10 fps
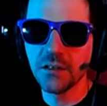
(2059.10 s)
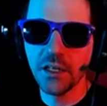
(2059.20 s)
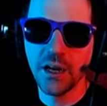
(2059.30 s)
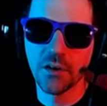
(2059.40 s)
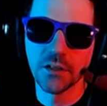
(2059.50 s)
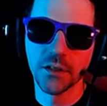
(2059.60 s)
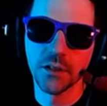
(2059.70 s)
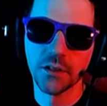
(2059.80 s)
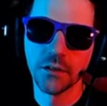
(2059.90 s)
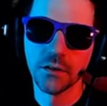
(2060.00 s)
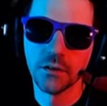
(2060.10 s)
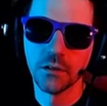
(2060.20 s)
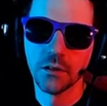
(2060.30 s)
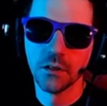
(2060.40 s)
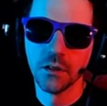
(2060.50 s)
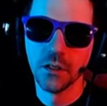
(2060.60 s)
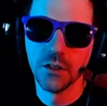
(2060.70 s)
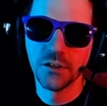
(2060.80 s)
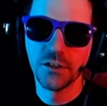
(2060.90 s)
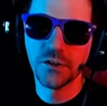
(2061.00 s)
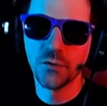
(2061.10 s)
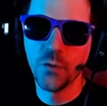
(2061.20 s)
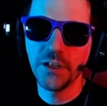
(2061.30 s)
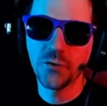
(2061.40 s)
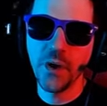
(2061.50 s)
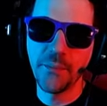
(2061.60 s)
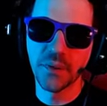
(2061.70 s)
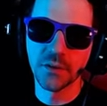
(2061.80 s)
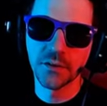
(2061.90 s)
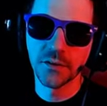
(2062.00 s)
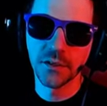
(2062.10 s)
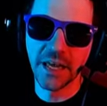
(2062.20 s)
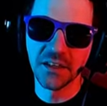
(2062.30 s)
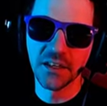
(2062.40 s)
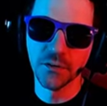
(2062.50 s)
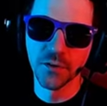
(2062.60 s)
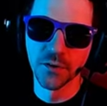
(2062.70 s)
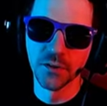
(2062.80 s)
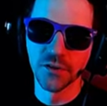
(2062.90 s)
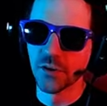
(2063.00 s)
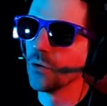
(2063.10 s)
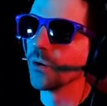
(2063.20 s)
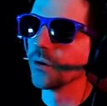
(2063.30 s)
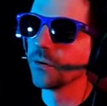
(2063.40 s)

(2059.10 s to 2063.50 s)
character switch weapons, and give her the sword.